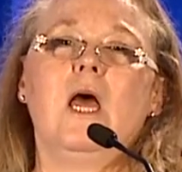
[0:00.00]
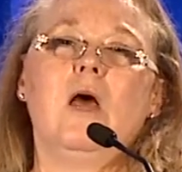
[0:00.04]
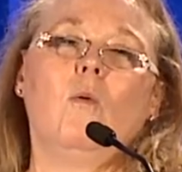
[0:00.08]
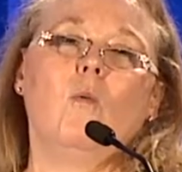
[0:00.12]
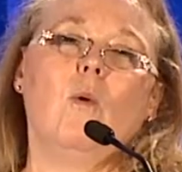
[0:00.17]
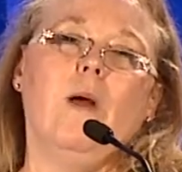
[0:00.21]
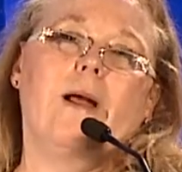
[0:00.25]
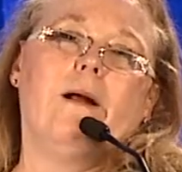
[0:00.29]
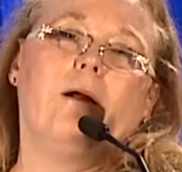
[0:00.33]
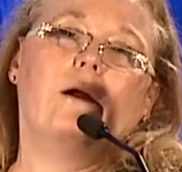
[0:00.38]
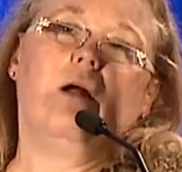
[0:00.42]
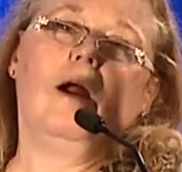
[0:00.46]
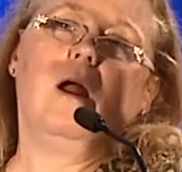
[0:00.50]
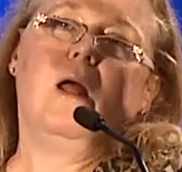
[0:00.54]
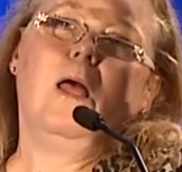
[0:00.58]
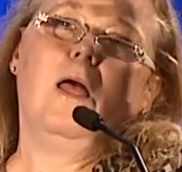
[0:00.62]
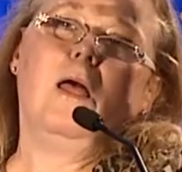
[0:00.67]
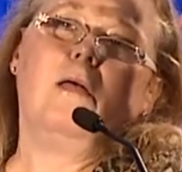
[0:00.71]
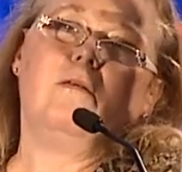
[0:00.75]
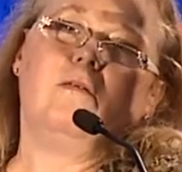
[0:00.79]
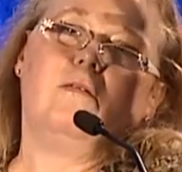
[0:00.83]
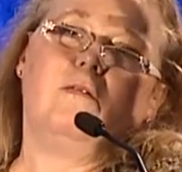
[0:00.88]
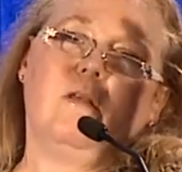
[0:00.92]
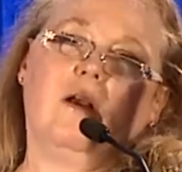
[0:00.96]
where
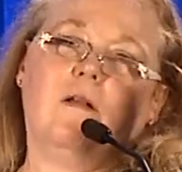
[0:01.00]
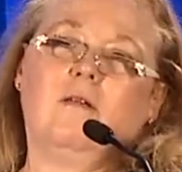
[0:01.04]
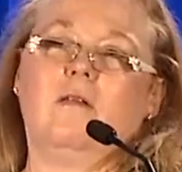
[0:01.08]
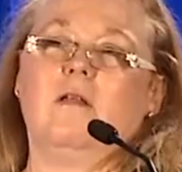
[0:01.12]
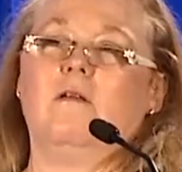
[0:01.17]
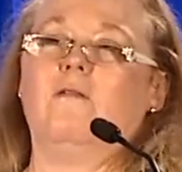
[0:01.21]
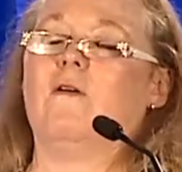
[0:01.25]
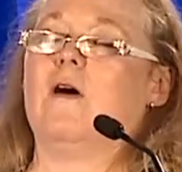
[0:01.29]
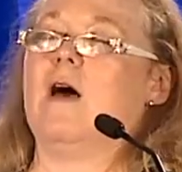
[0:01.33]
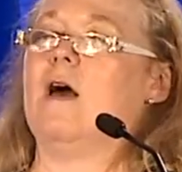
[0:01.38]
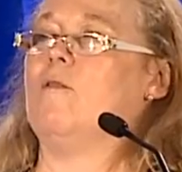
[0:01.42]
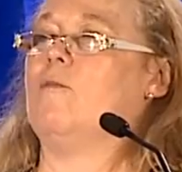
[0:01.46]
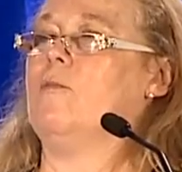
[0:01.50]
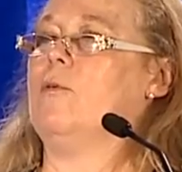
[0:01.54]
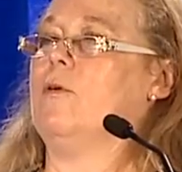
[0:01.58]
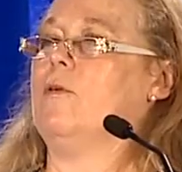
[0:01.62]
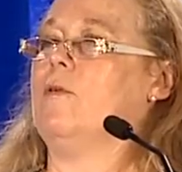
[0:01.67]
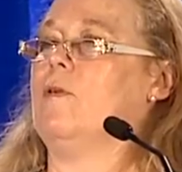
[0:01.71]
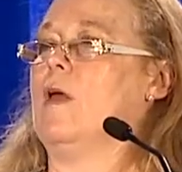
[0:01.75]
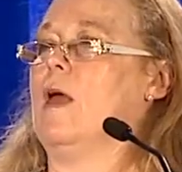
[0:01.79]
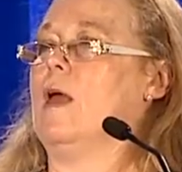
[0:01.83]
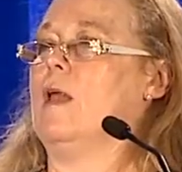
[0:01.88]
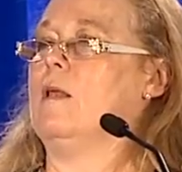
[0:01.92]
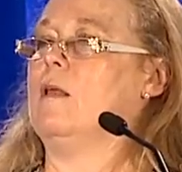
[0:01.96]

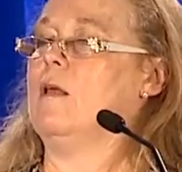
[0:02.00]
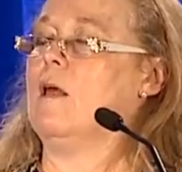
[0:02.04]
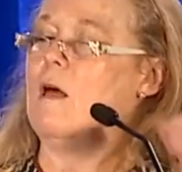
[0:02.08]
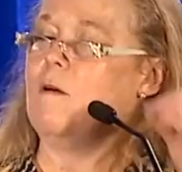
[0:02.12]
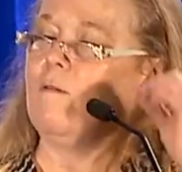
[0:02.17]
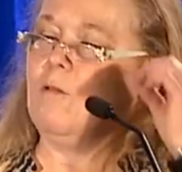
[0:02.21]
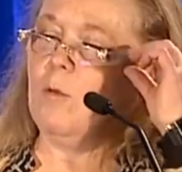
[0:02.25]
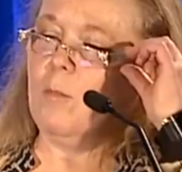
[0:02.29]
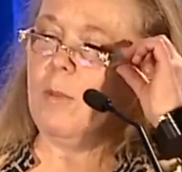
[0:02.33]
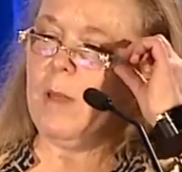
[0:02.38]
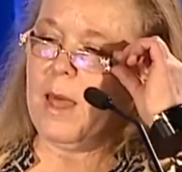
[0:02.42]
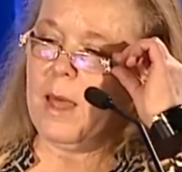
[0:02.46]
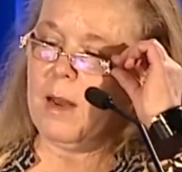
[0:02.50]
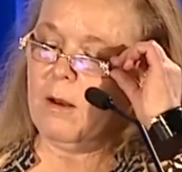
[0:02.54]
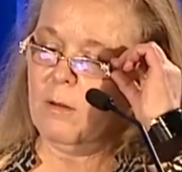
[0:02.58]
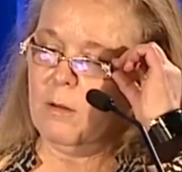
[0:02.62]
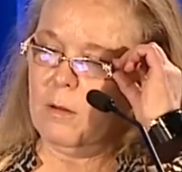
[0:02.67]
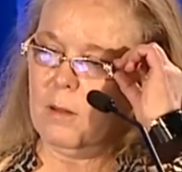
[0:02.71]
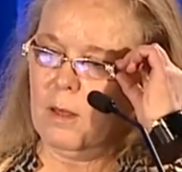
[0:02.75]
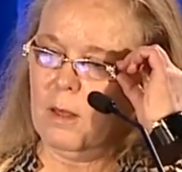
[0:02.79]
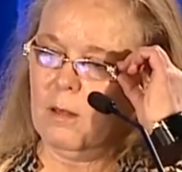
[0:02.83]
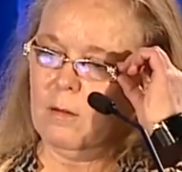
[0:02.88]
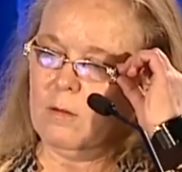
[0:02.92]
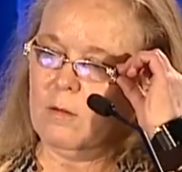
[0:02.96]
65% of your
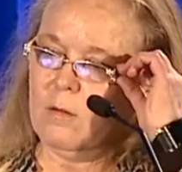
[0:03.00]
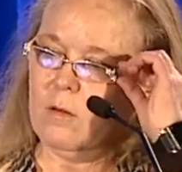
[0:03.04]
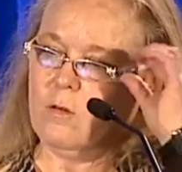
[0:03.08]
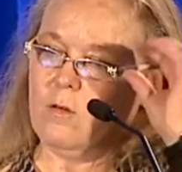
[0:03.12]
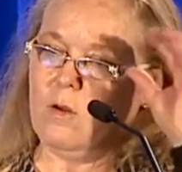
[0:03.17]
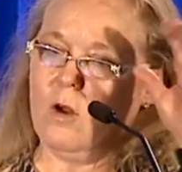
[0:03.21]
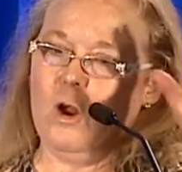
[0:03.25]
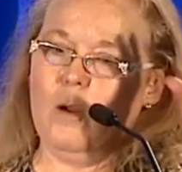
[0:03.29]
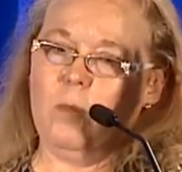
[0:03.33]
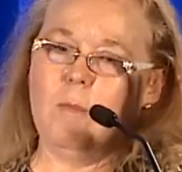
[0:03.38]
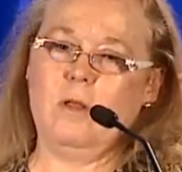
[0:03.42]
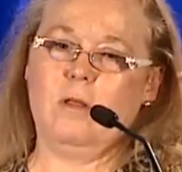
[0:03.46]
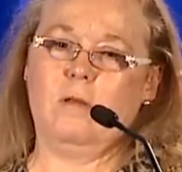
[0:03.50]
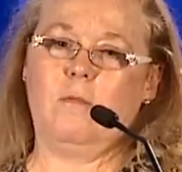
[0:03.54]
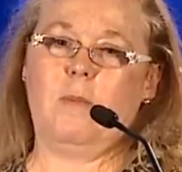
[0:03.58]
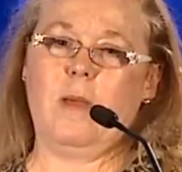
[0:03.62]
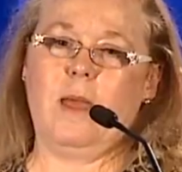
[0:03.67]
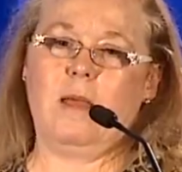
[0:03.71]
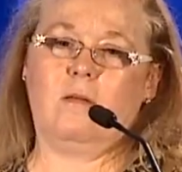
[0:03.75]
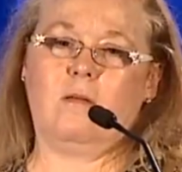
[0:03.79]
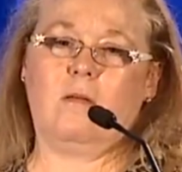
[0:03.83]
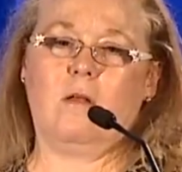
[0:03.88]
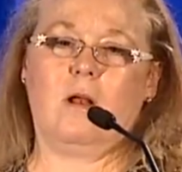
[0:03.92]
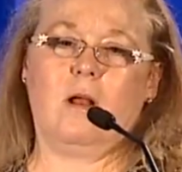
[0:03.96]
penalty is determined
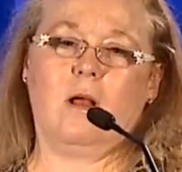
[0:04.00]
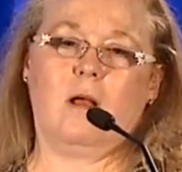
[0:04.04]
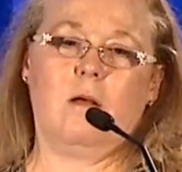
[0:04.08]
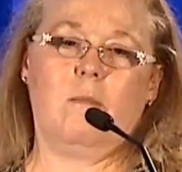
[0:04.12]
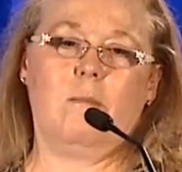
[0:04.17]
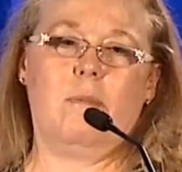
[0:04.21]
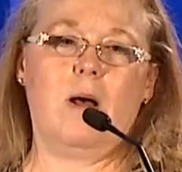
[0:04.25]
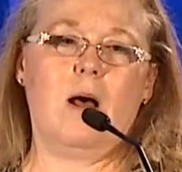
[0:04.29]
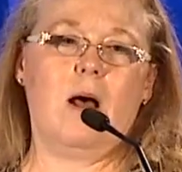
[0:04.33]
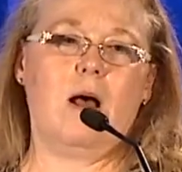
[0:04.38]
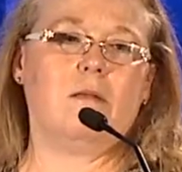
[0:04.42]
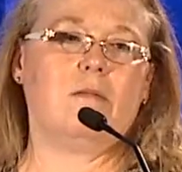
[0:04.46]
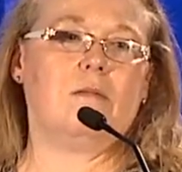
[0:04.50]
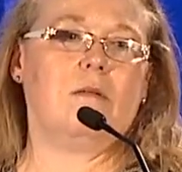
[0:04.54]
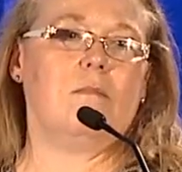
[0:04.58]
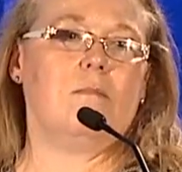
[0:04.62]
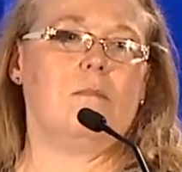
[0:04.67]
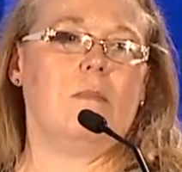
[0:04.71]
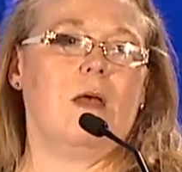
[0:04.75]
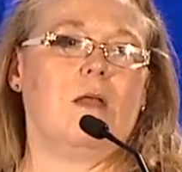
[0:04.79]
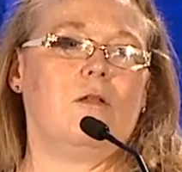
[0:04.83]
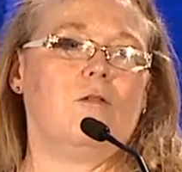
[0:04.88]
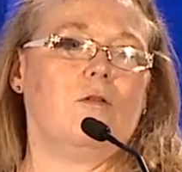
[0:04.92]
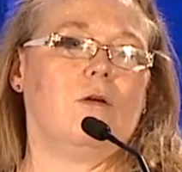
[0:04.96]
based on a composite
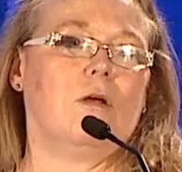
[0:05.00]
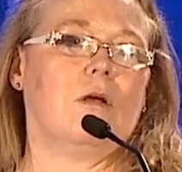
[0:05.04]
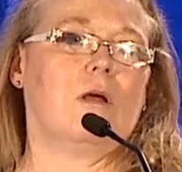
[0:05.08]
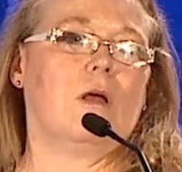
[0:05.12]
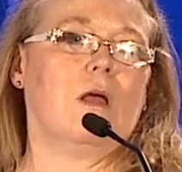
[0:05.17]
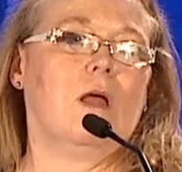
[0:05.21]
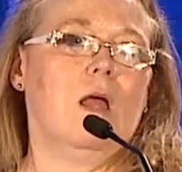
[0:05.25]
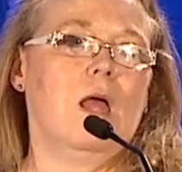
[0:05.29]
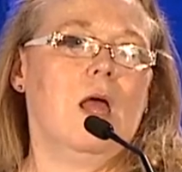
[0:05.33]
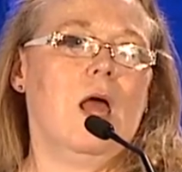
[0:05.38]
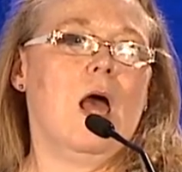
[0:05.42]
metric